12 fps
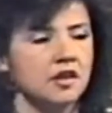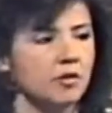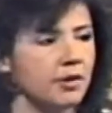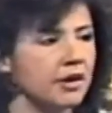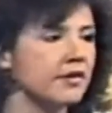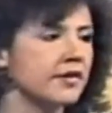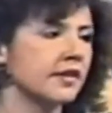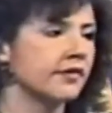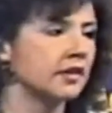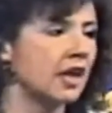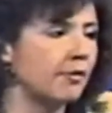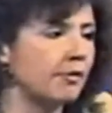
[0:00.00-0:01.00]
The appearance of
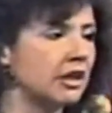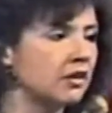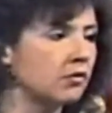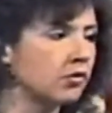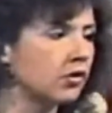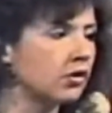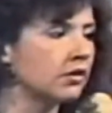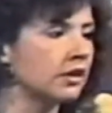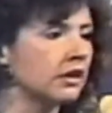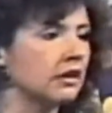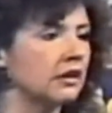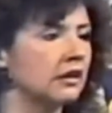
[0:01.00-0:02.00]
the Lama in the world
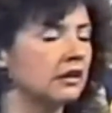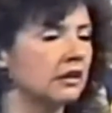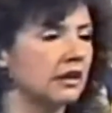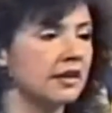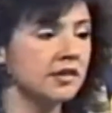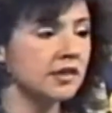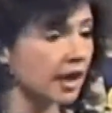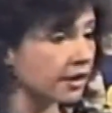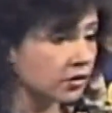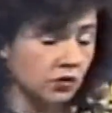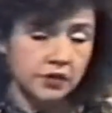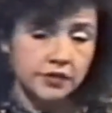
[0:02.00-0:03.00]
is not
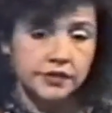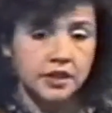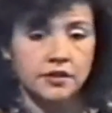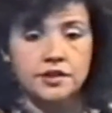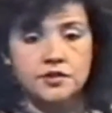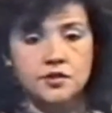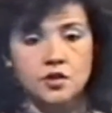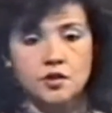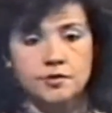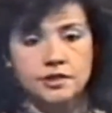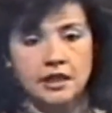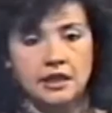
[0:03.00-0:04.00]
an ordinary
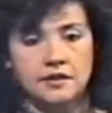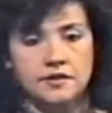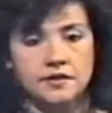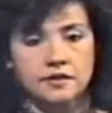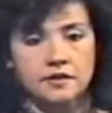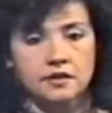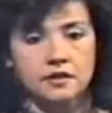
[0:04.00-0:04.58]
circumstance.